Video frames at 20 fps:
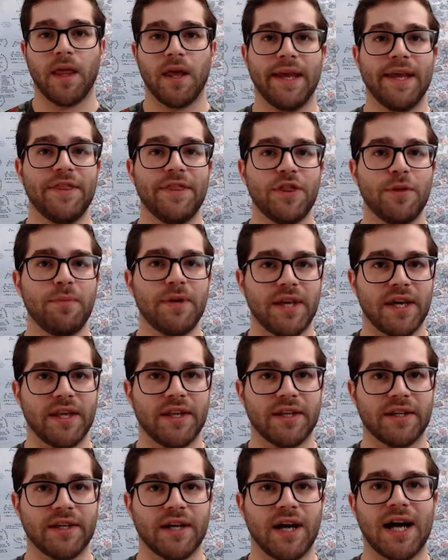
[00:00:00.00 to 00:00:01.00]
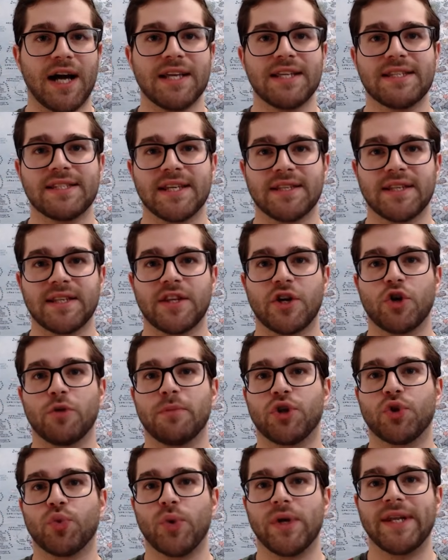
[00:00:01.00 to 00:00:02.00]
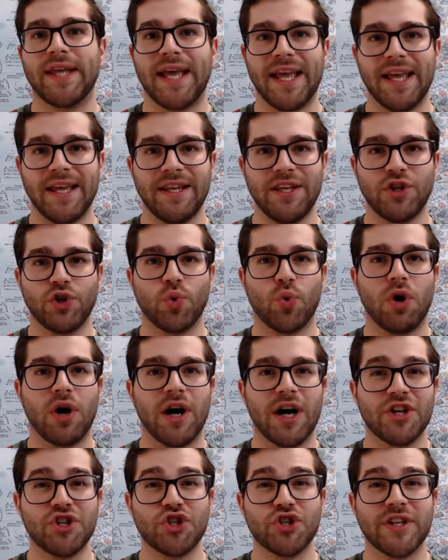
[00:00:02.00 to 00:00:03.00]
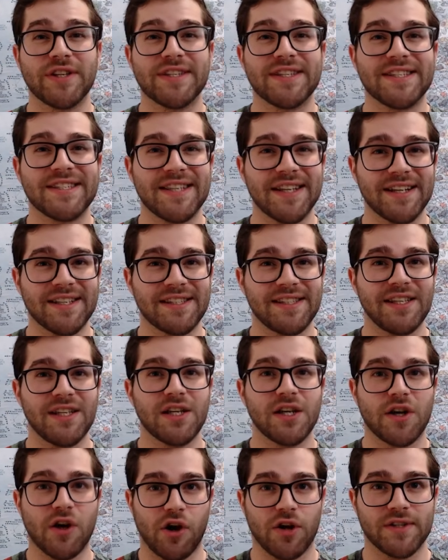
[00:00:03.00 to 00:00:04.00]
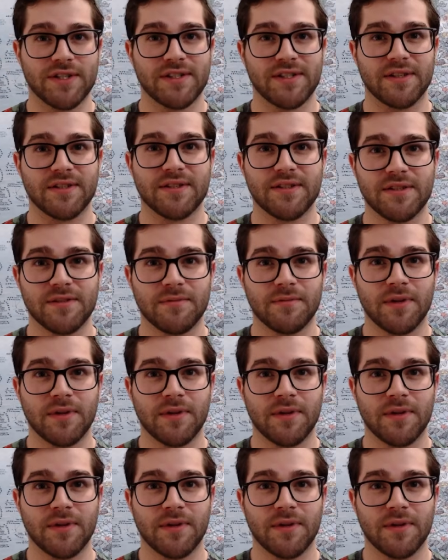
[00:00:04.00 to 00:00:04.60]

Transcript: In the beginning, I said that there are between 80 to 160 consonants.